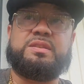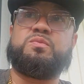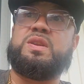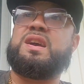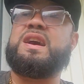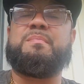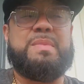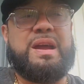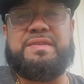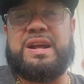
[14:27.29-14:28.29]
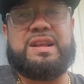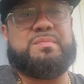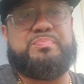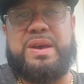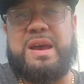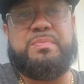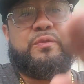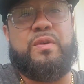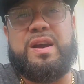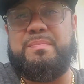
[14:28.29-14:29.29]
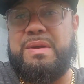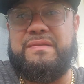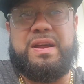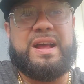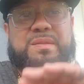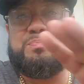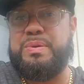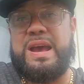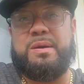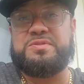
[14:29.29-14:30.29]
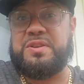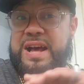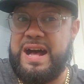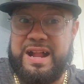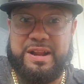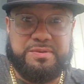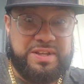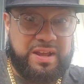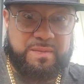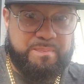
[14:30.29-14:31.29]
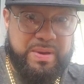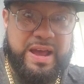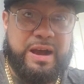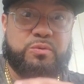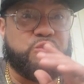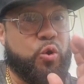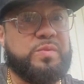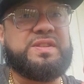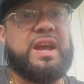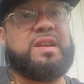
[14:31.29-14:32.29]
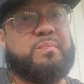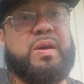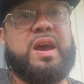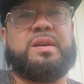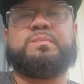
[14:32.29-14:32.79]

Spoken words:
When I got married, I had the bag. Before I got married, I had the bag. I was on the island, I was getting the bag. I was always getting the bag.